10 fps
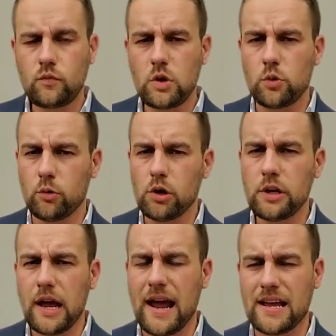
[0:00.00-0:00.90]
we
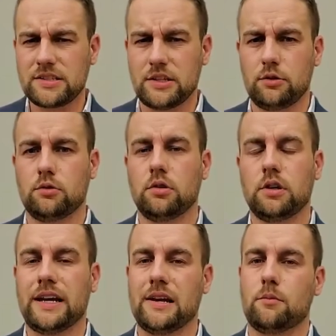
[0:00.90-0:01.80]
really ask you,
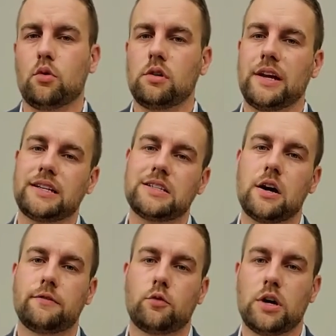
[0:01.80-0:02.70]
again, more like
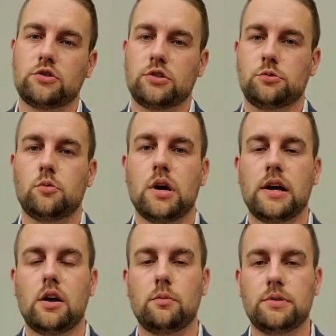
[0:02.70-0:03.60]
tough questions. We want to
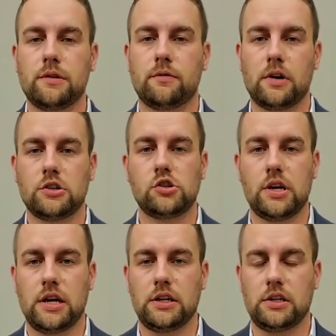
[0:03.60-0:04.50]
help
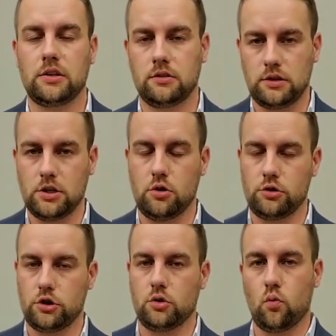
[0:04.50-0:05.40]
differentiate, your